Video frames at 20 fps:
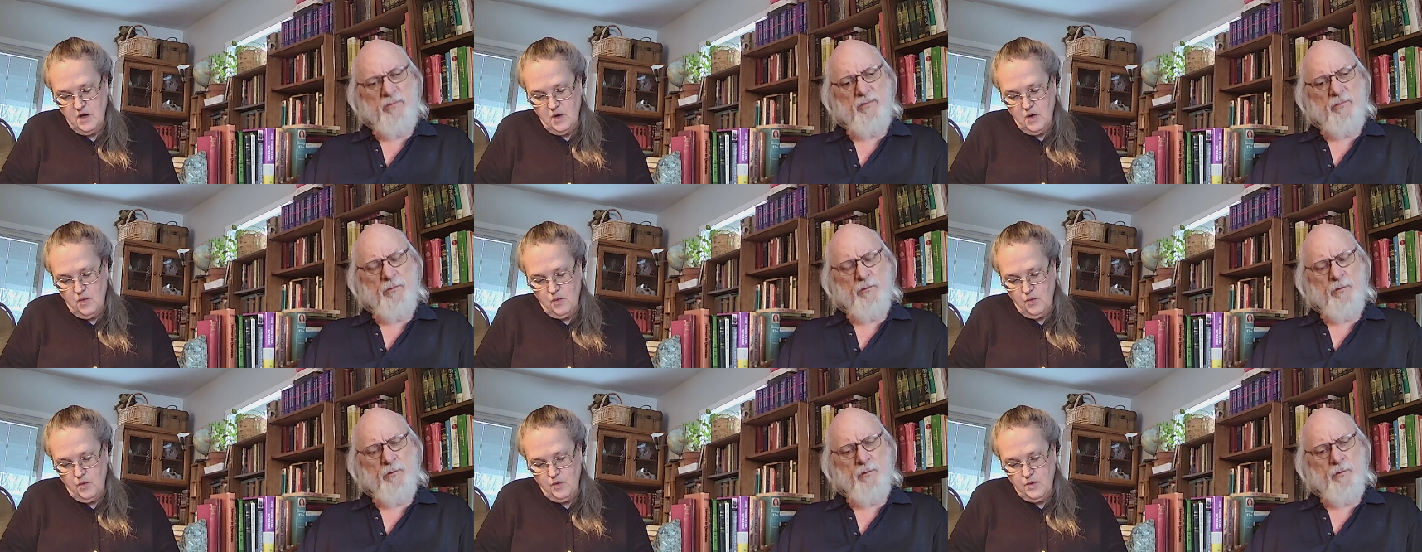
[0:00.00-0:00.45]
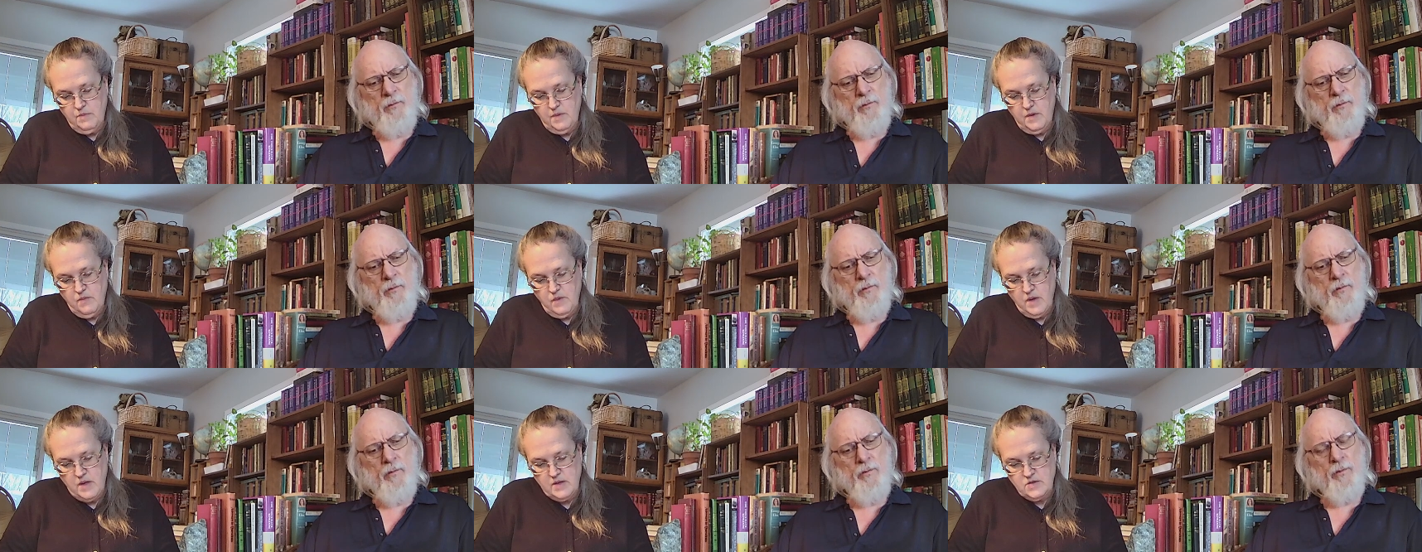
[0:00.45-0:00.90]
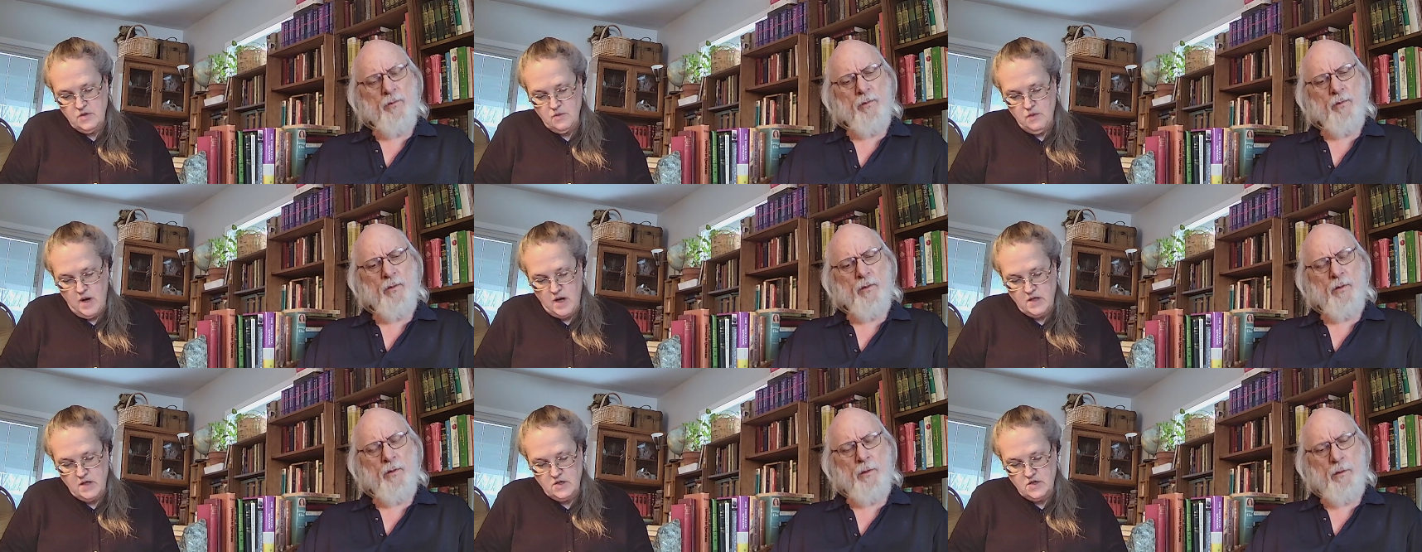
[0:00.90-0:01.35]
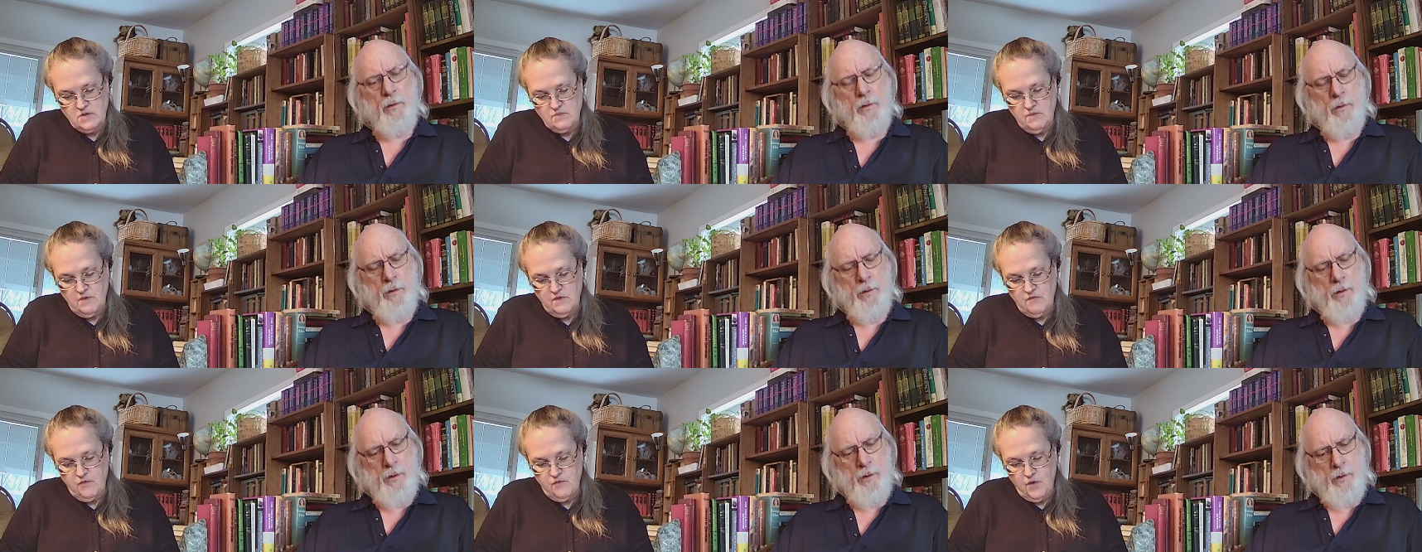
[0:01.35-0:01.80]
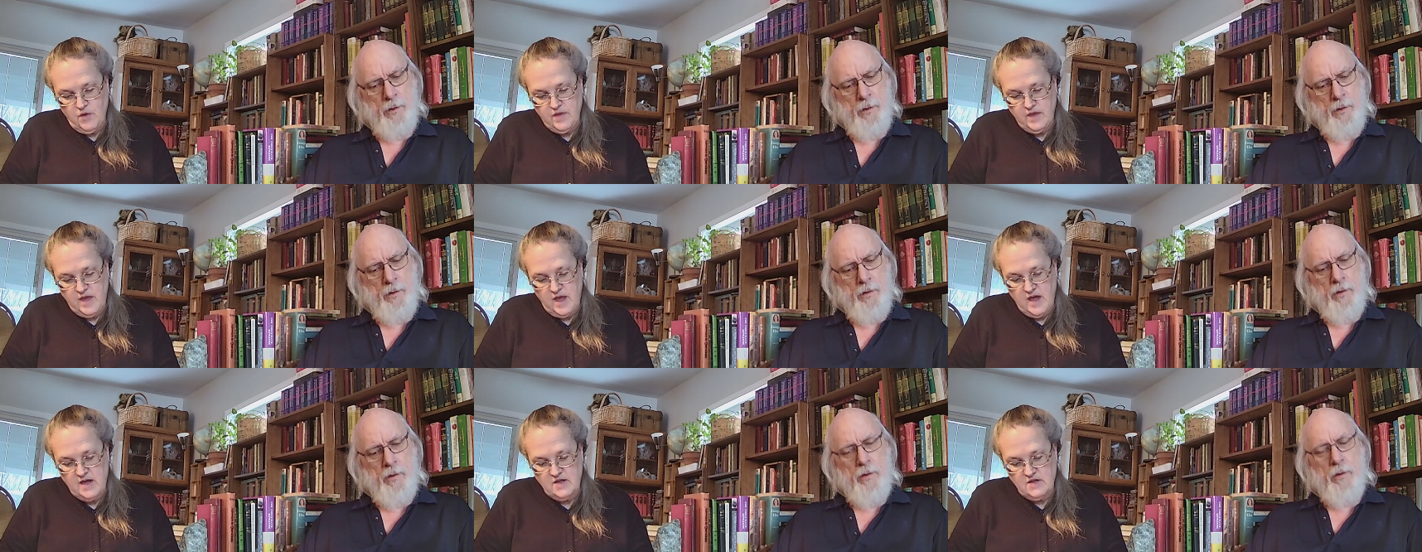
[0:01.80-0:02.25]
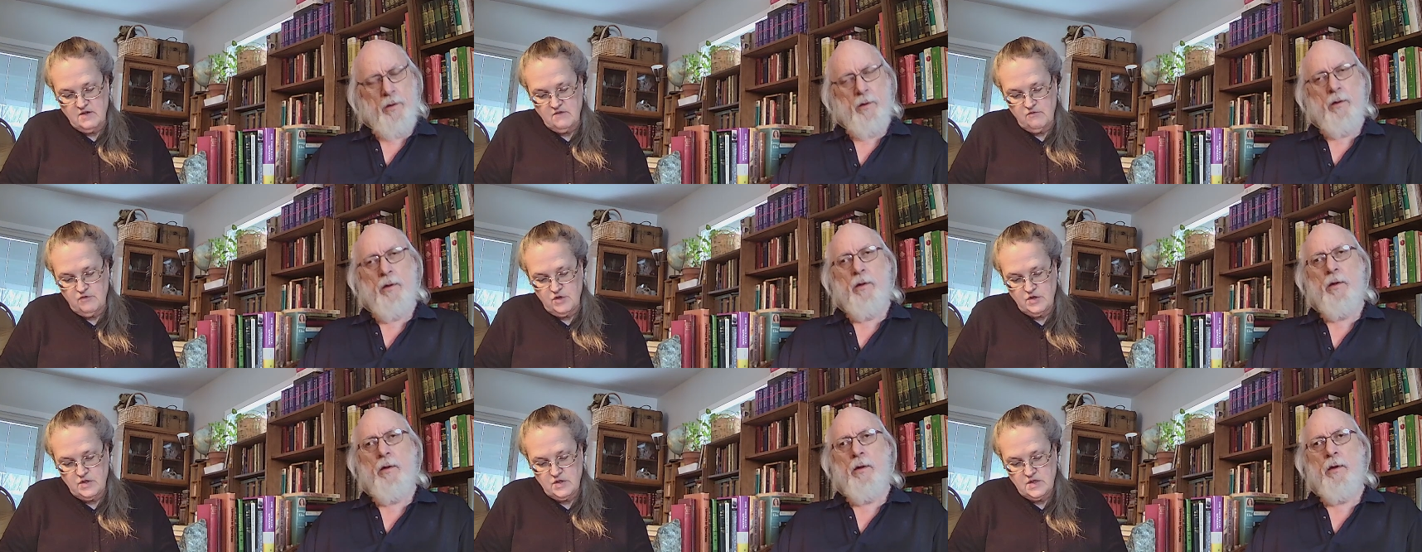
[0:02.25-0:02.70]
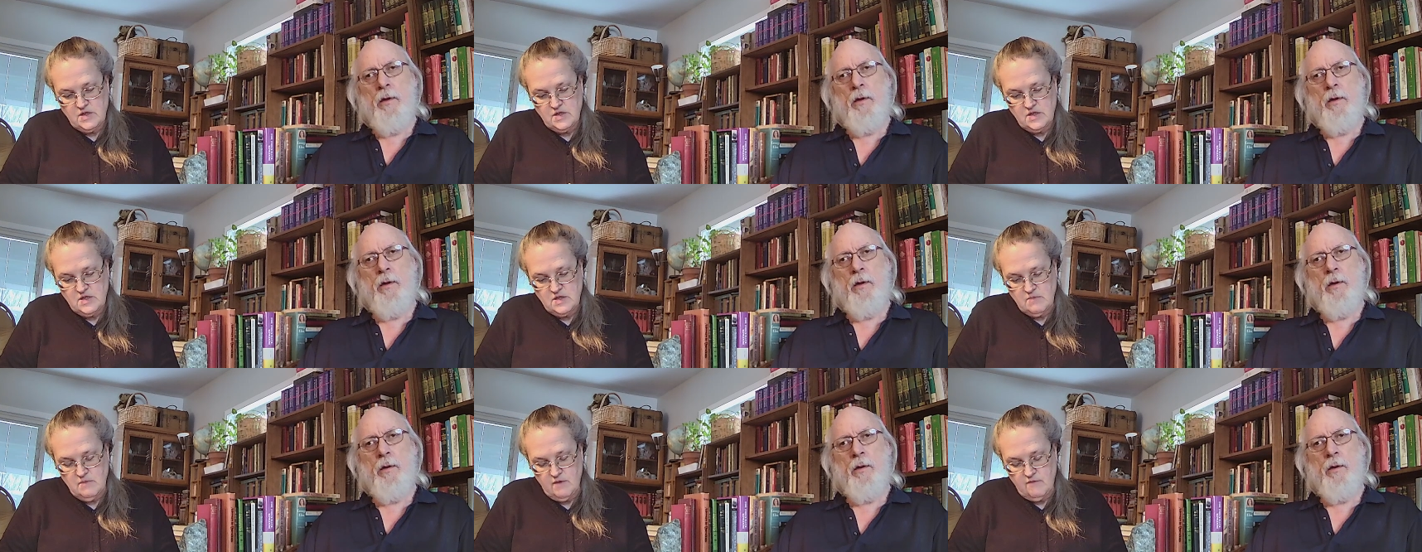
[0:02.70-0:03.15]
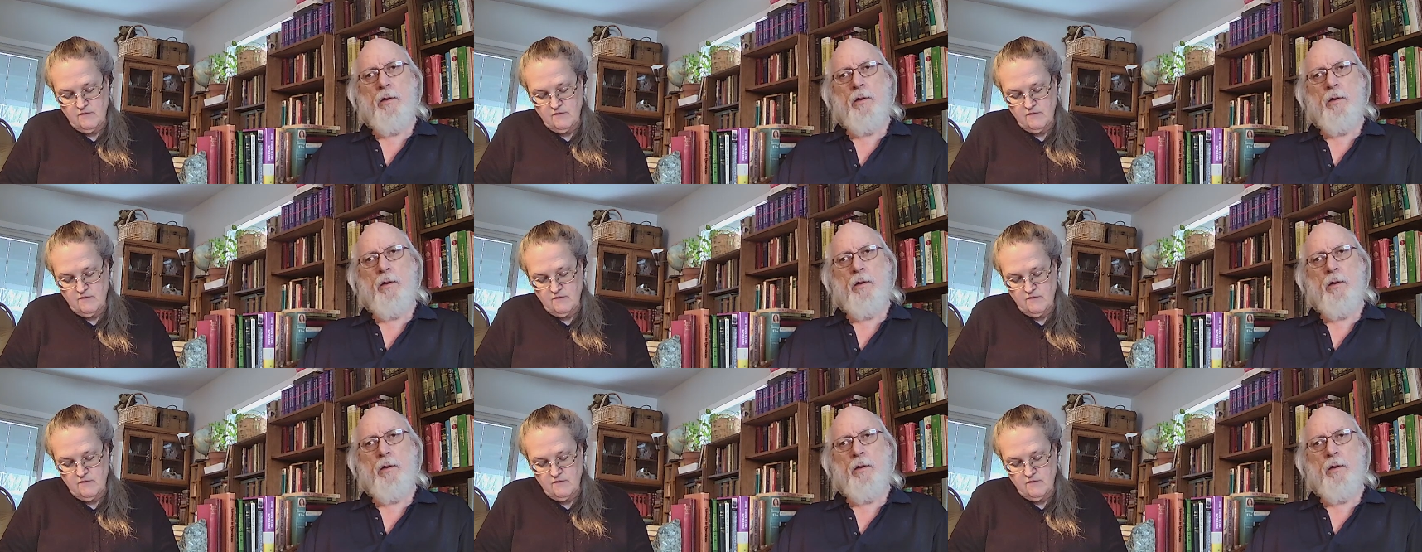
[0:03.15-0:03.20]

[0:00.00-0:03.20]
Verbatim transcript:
Speaker 1: would be resurrected before the end of this system of